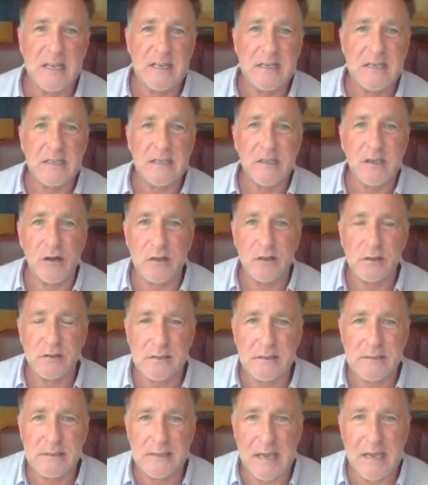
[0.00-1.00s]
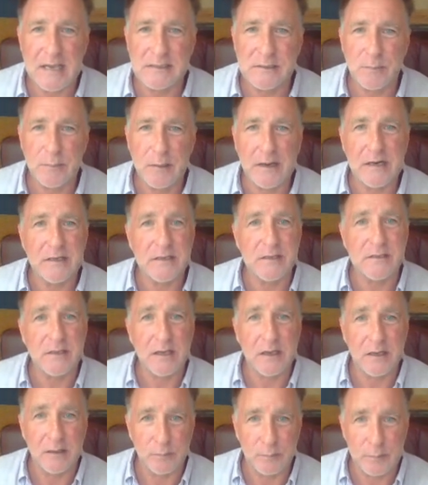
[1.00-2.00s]
Didn't cost the taxpayers
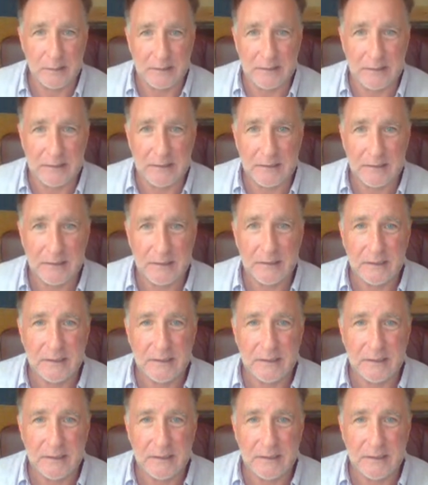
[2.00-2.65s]
a penny.